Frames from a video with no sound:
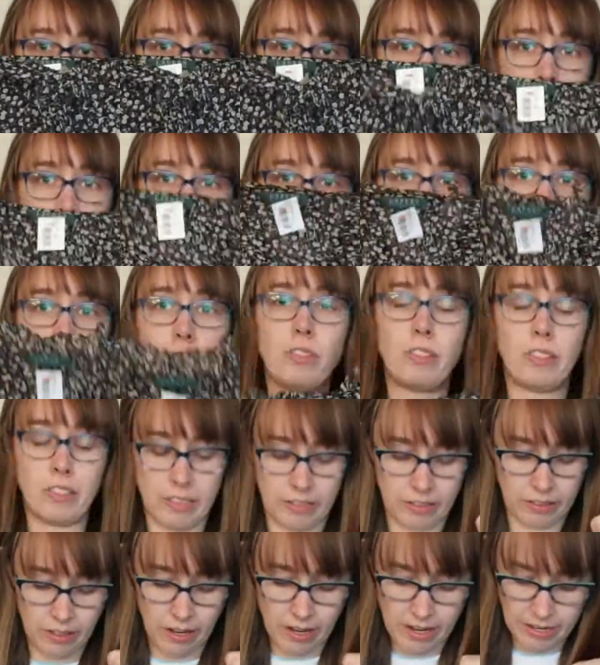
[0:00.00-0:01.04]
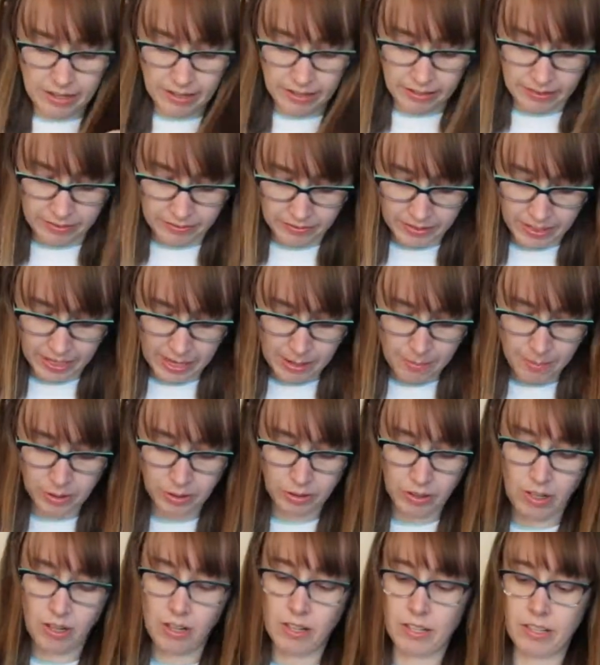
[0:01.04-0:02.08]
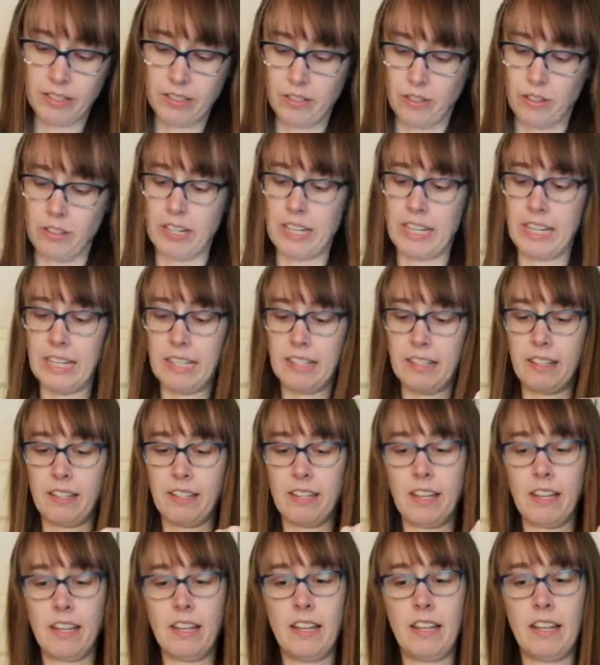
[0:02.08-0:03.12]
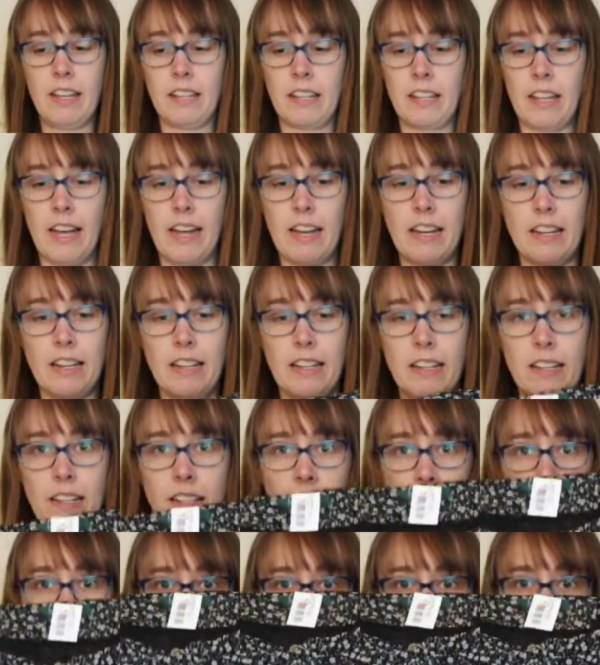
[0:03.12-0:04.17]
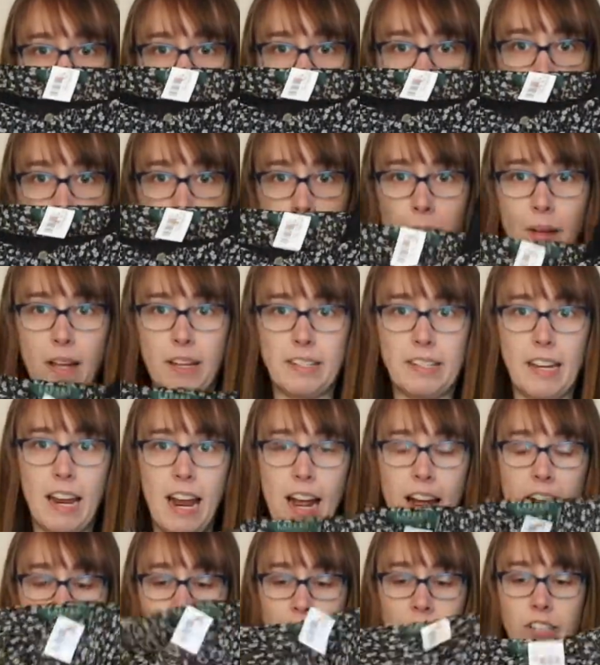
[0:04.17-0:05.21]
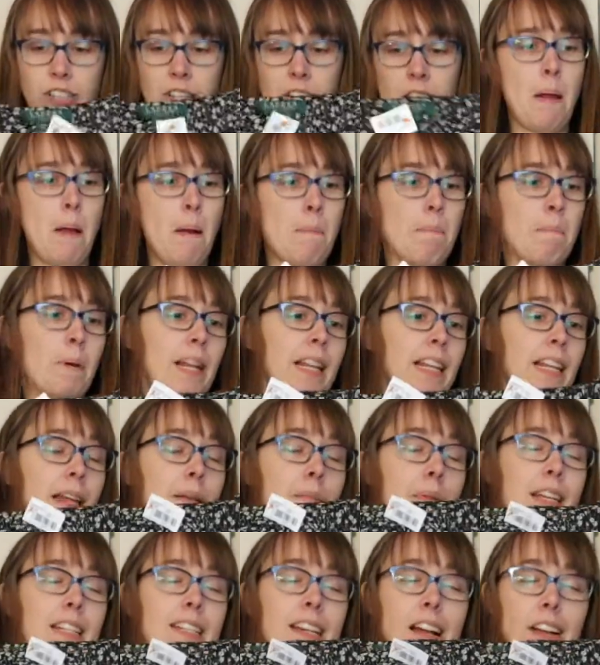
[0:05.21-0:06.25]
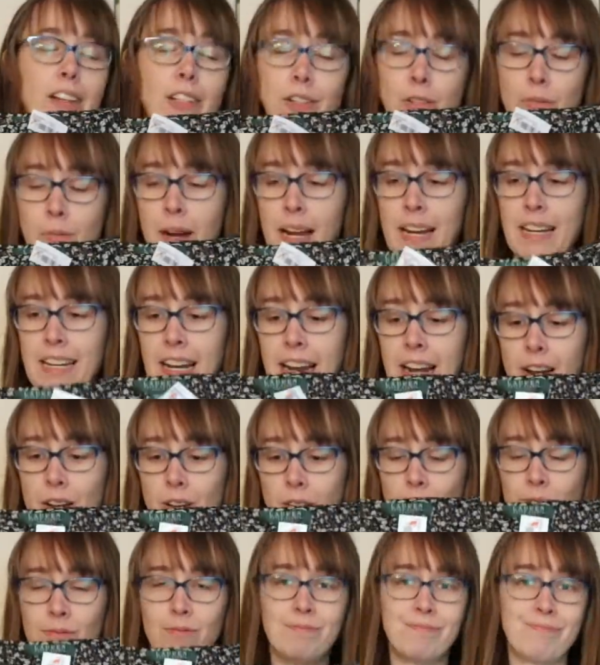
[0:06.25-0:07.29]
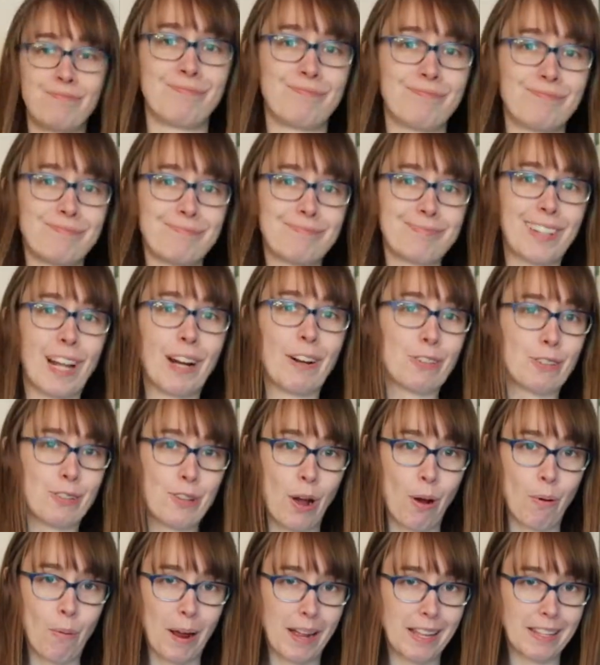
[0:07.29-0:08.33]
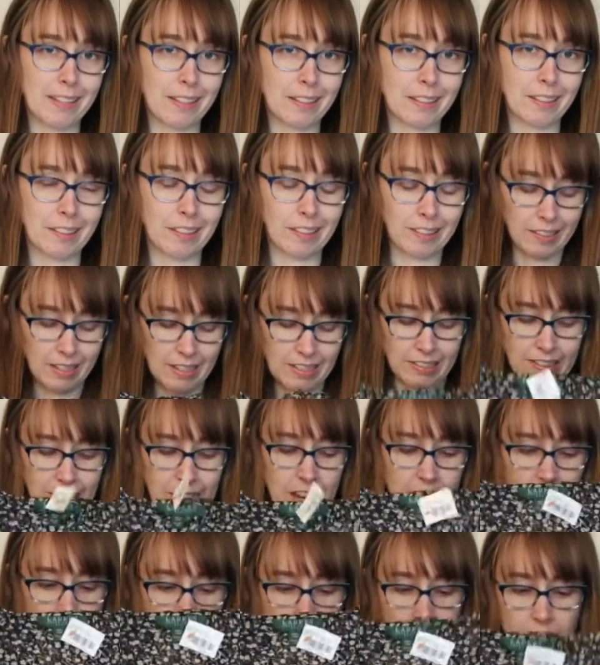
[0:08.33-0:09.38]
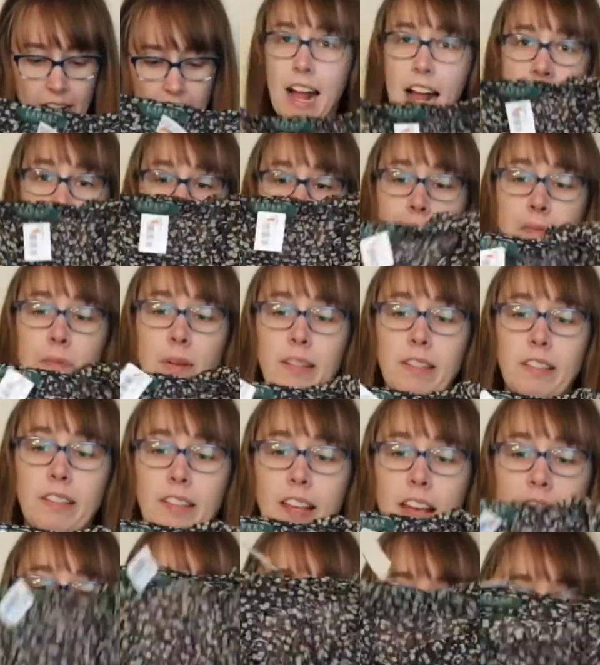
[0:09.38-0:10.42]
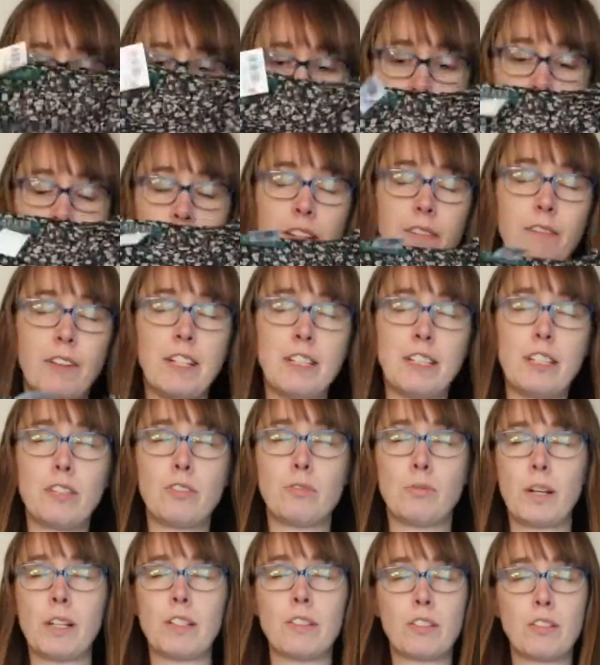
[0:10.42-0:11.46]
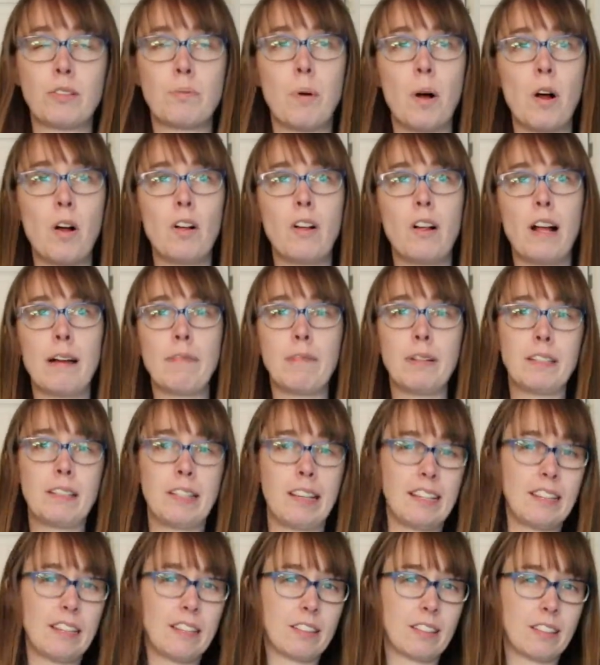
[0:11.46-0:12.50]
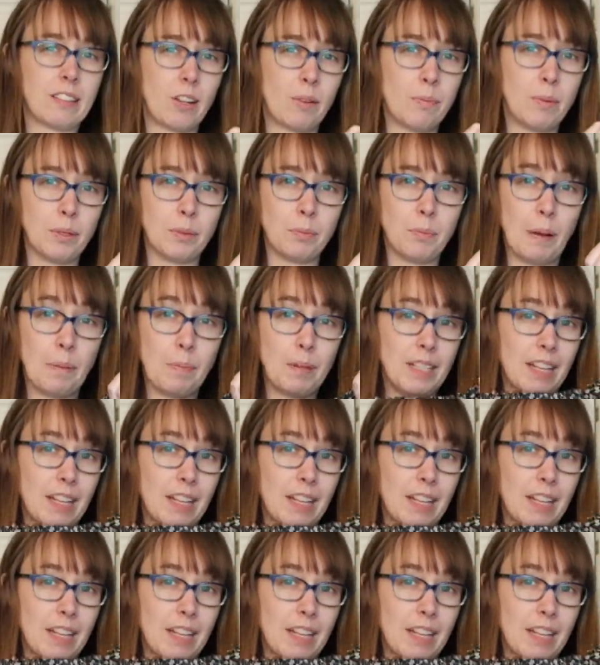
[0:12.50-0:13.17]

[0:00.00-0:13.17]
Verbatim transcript: blouse. It's got a camisole underneath that is um, attached. But let me tell you right now, there's no way this is a size 10. I would say, especially vintage runs small, I would say this is almost maybe